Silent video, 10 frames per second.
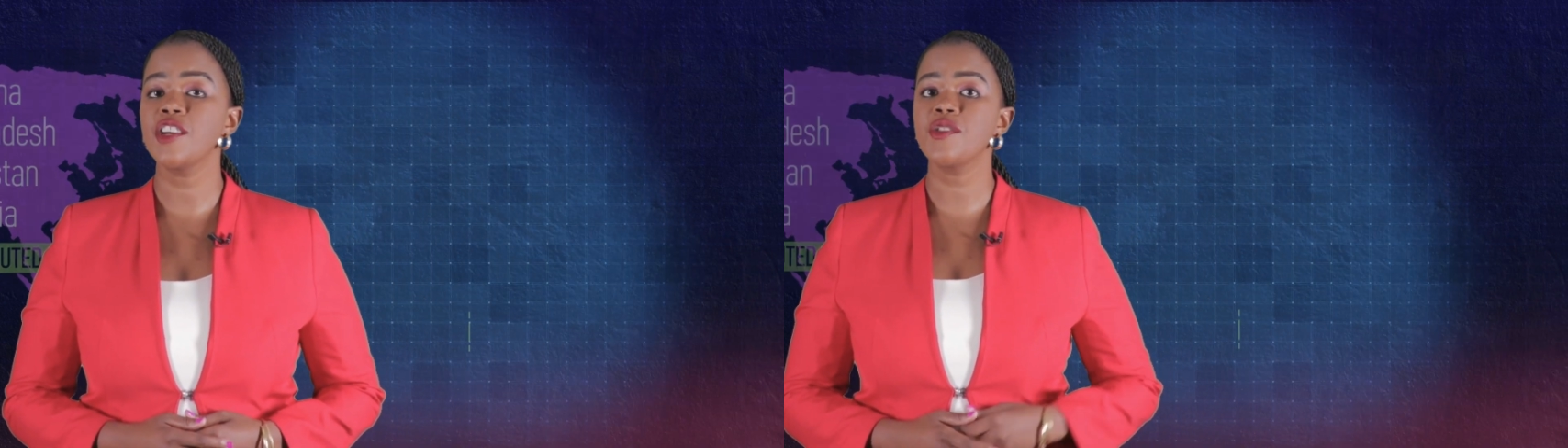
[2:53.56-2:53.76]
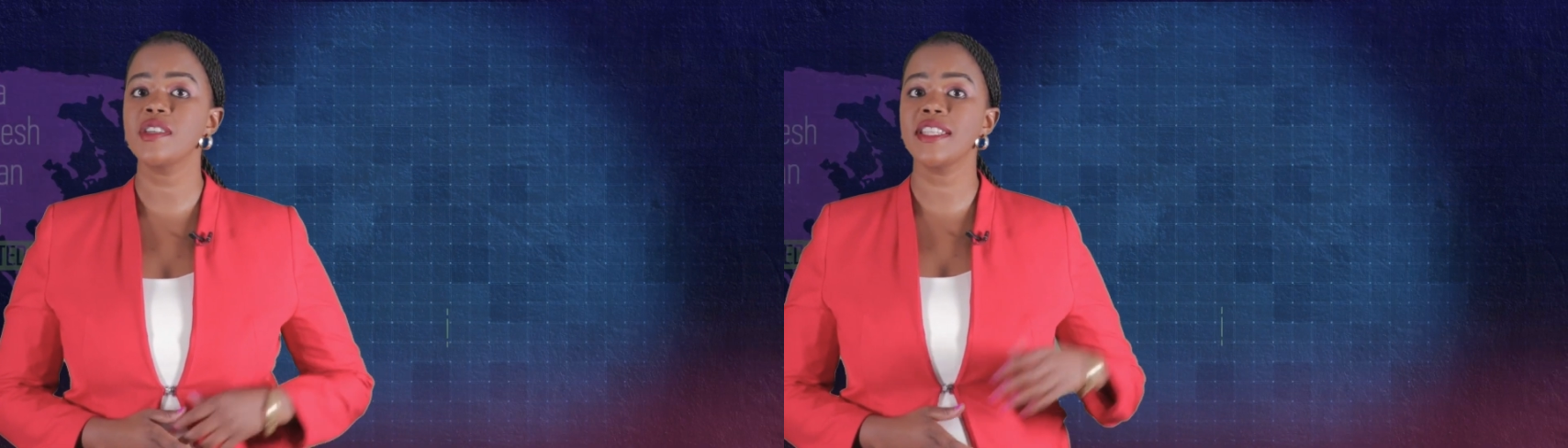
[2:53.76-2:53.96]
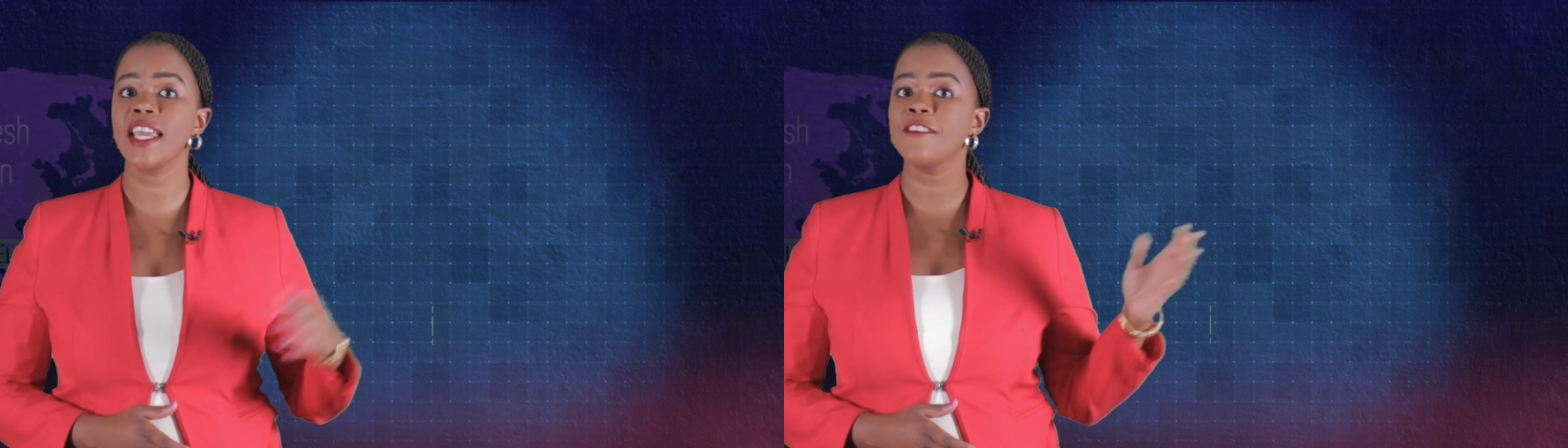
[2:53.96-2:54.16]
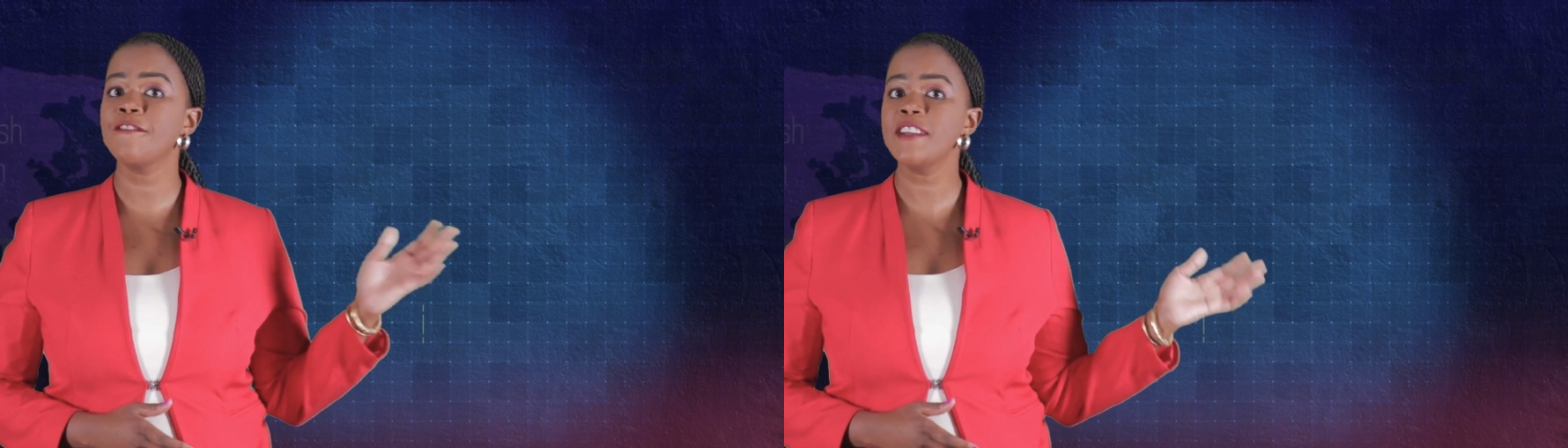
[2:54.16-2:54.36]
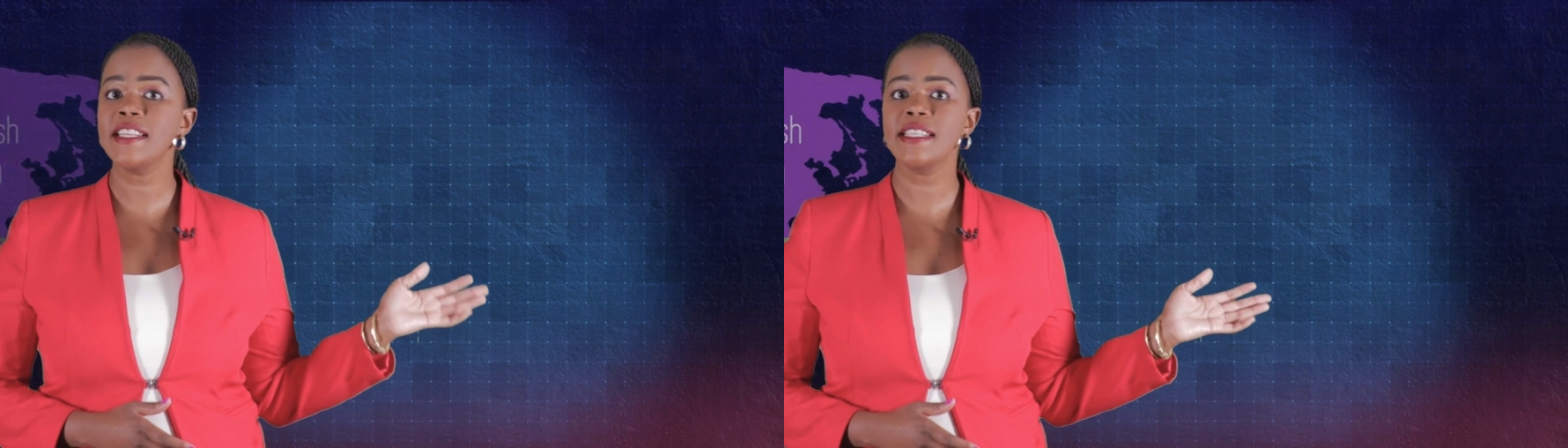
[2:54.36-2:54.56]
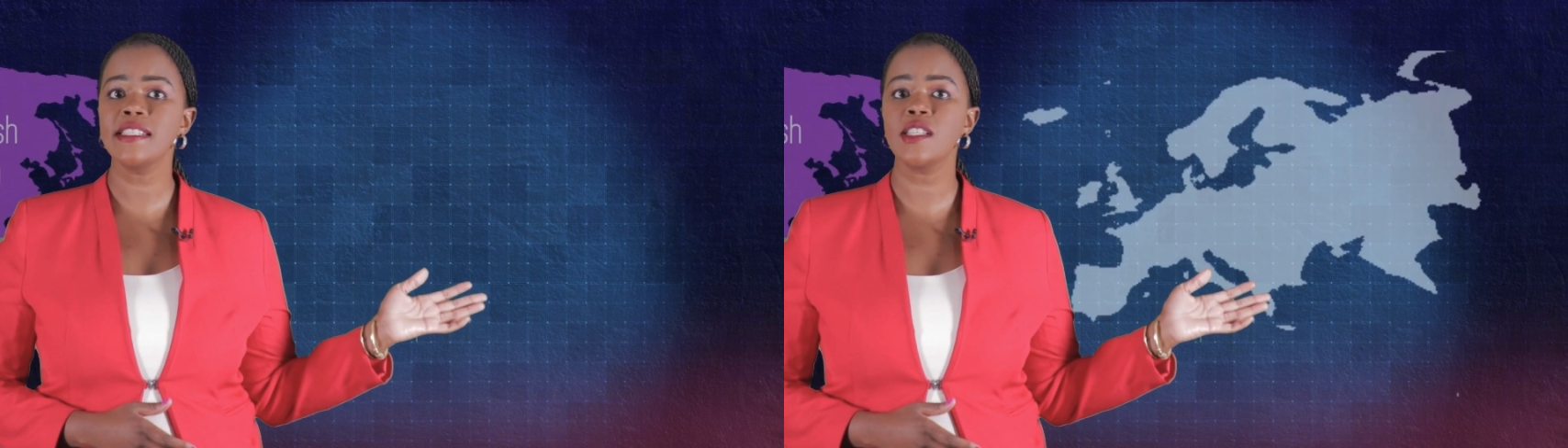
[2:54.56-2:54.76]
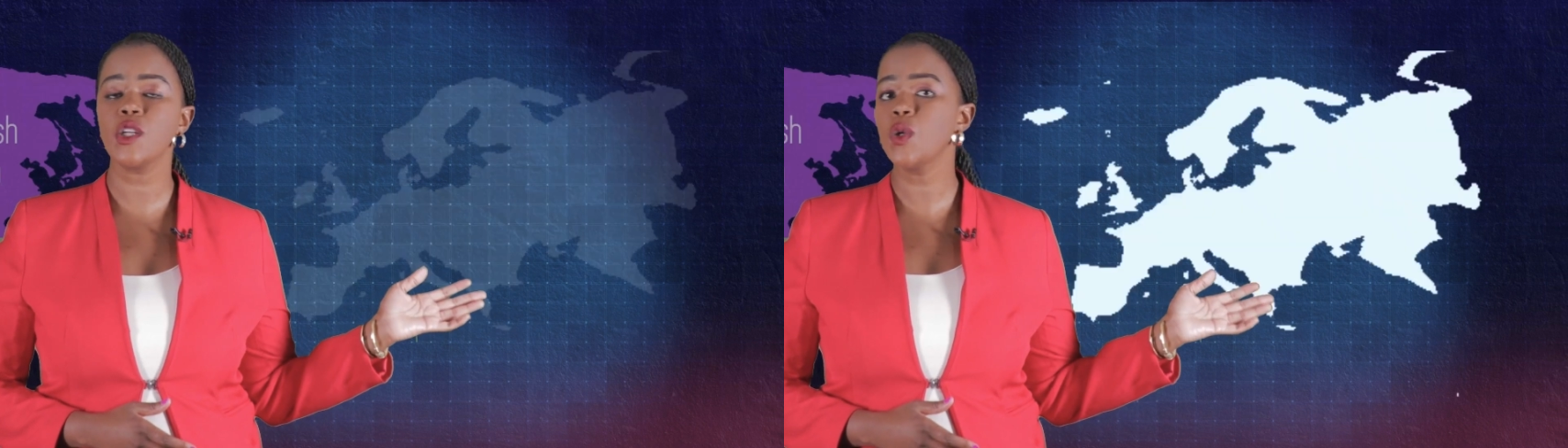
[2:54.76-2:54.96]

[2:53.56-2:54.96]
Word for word: countries like Finland,